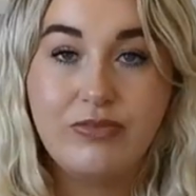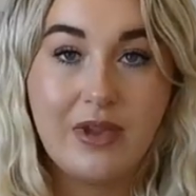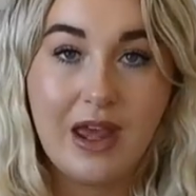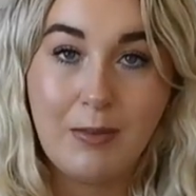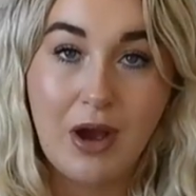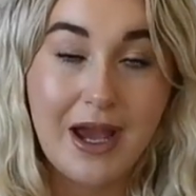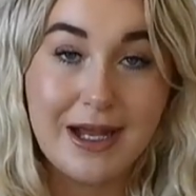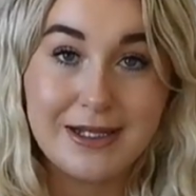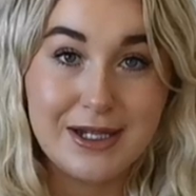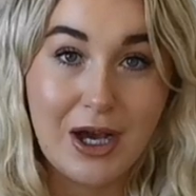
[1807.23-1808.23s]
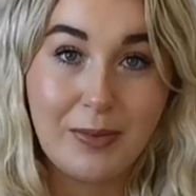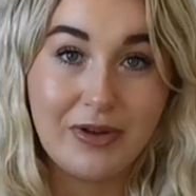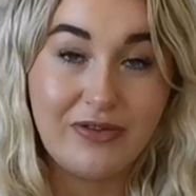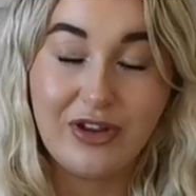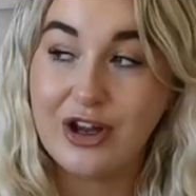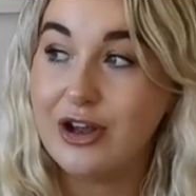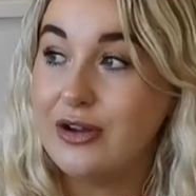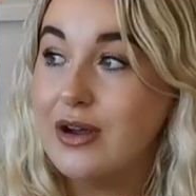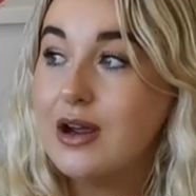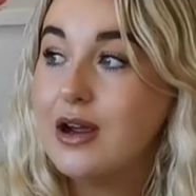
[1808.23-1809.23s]
He might end up,
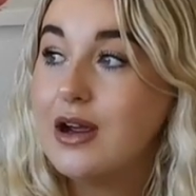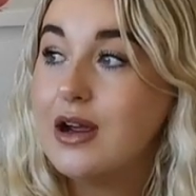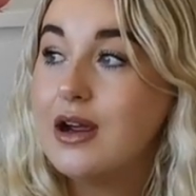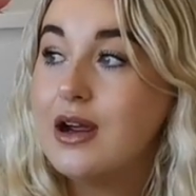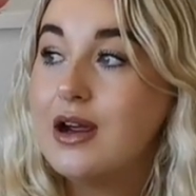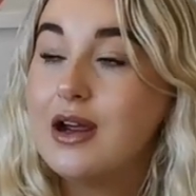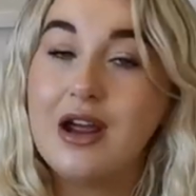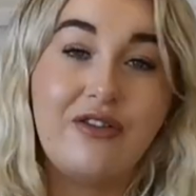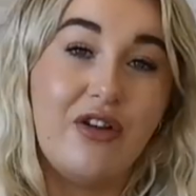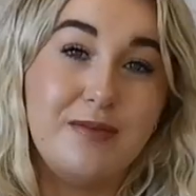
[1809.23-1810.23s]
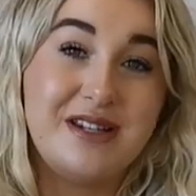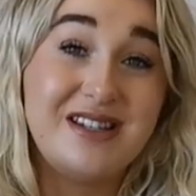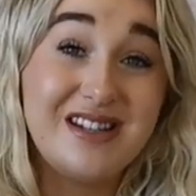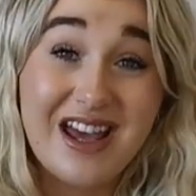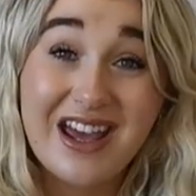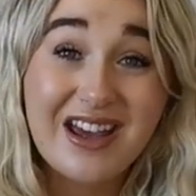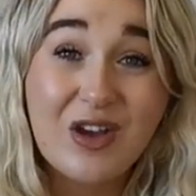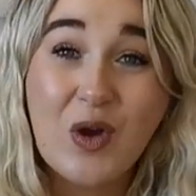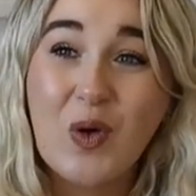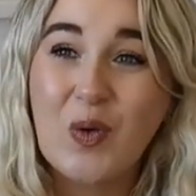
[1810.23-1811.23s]
if I'm
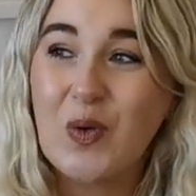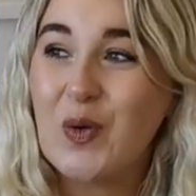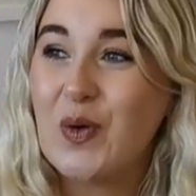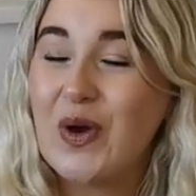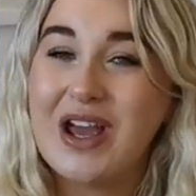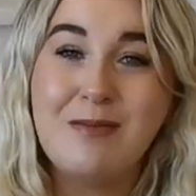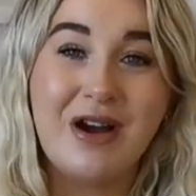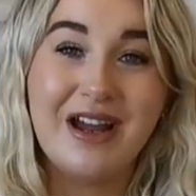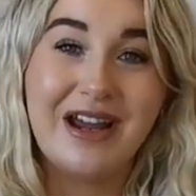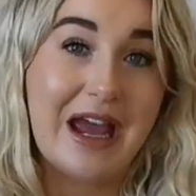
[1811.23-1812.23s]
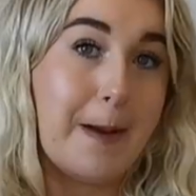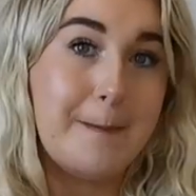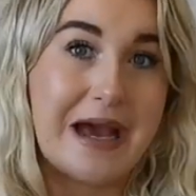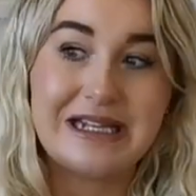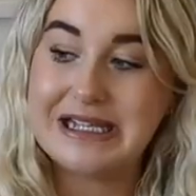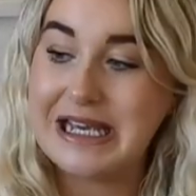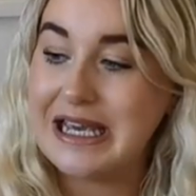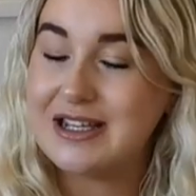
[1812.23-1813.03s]
sick, or he might get messy.